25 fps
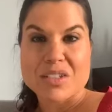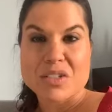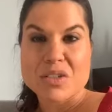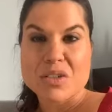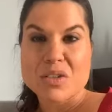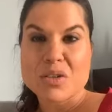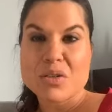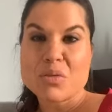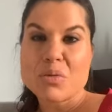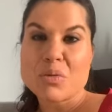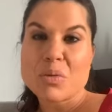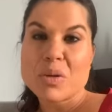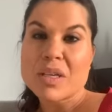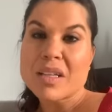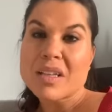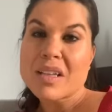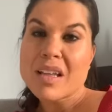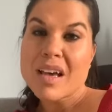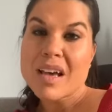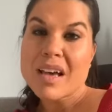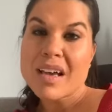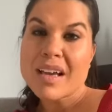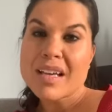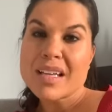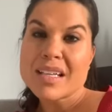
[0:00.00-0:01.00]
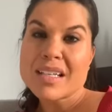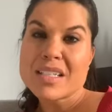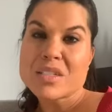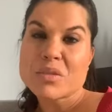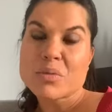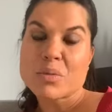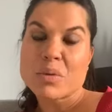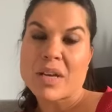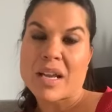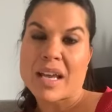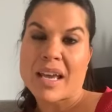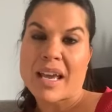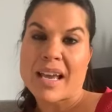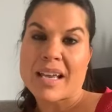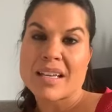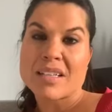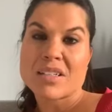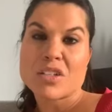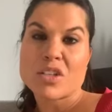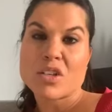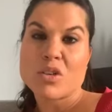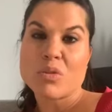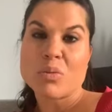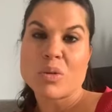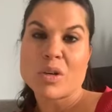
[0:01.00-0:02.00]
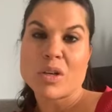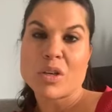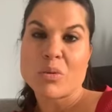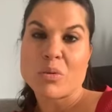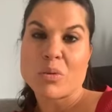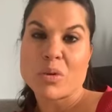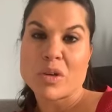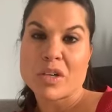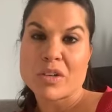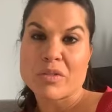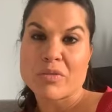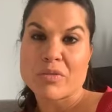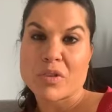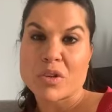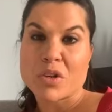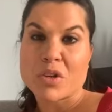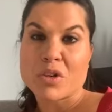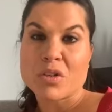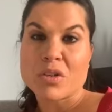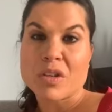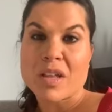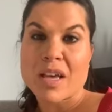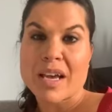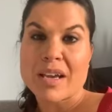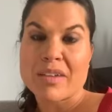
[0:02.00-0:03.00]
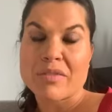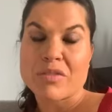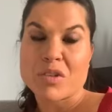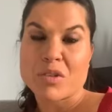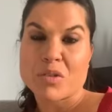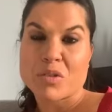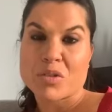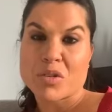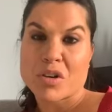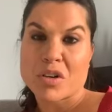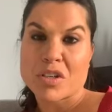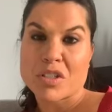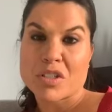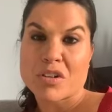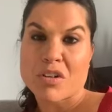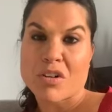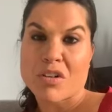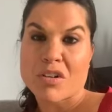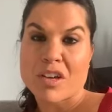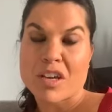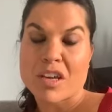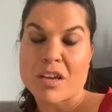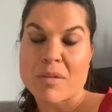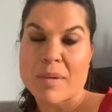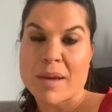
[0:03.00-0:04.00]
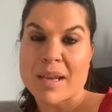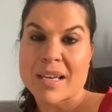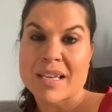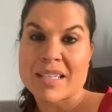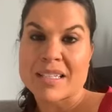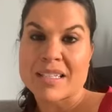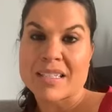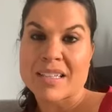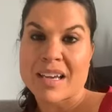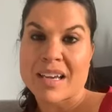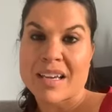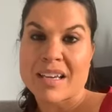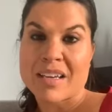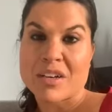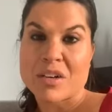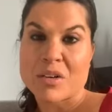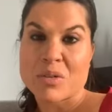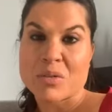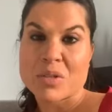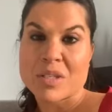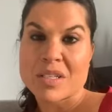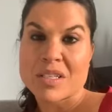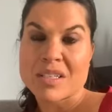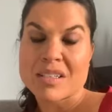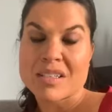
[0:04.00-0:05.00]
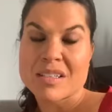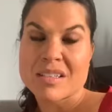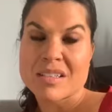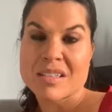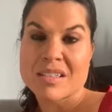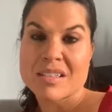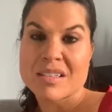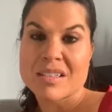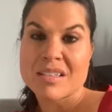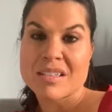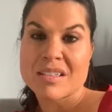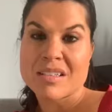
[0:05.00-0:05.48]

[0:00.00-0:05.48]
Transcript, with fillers: do you realize when i asked you what you wanted for your life you started talking about his diagnosis